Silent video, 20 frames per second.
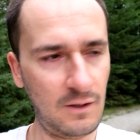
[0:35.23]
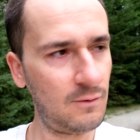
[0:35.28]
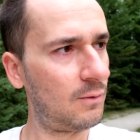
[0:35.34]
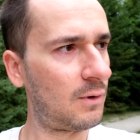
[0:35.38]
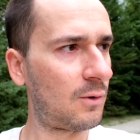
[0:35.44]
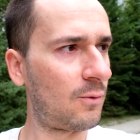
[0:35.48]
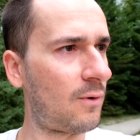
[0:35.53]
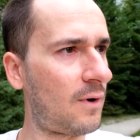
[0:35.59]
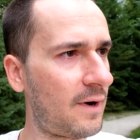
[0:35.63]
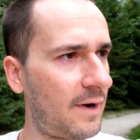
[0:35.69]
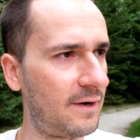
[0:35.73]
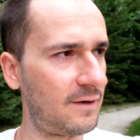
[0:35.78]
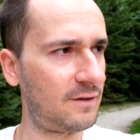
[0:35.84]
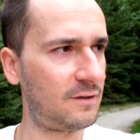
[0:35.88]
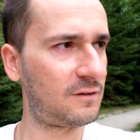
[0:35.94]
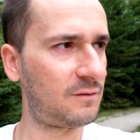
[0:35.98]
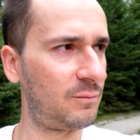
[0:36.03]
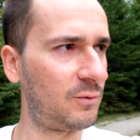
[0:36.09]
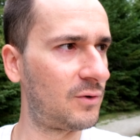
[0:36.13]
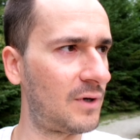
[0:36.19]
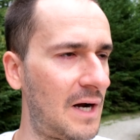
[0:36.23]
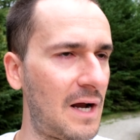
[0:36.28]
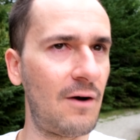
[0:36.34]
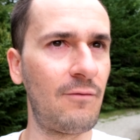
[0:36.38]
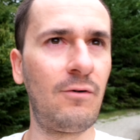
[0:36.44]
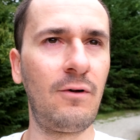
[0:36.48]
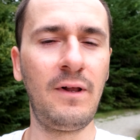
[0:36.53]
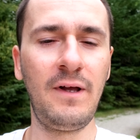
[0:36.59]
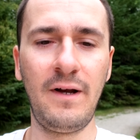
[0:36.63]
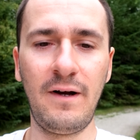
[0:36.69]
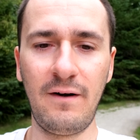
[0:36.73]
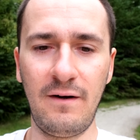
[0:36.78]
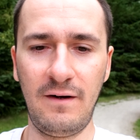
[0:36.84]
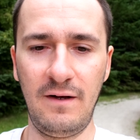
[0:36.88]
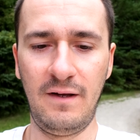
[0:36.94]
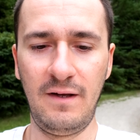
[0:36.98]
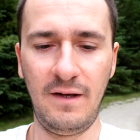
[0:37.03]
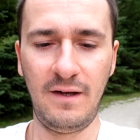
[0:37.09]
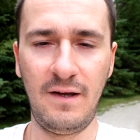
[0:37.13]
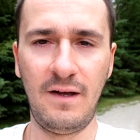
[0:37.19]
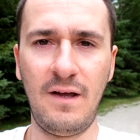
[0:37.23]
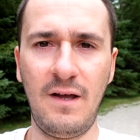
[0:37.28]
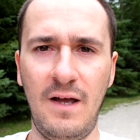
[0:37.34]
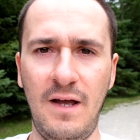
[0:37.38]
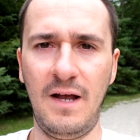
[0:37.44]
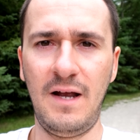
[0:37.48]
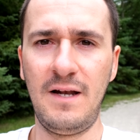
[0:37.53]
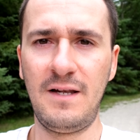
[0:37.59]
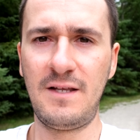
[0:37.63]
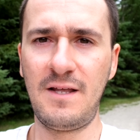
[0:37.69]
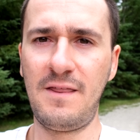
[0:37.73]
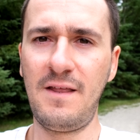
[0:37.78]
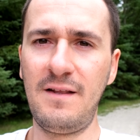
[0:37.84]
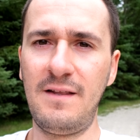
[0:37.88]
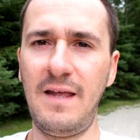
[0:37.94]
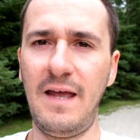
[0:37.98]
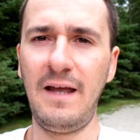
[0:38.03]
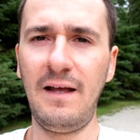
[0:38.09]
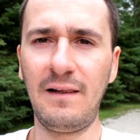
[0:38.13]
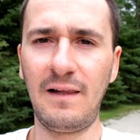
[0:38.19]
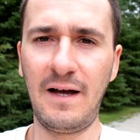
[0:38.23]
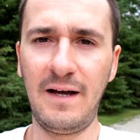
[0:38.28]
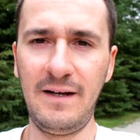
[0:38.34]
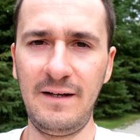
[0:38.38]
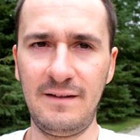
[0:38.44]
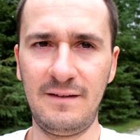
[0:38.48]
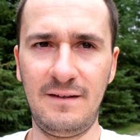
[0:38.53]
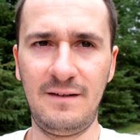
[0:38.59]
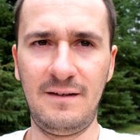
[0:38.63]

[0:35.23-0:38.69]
We're walking on some gravel here into the daylight.